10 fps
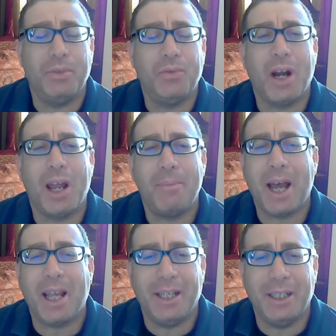I
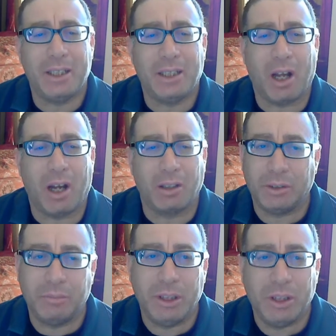buy any stock? It
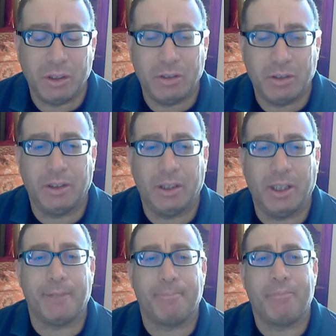means
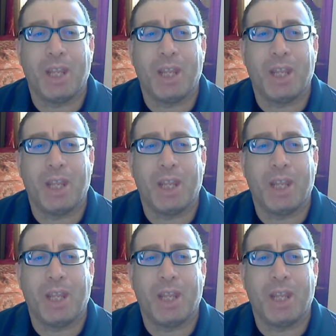any.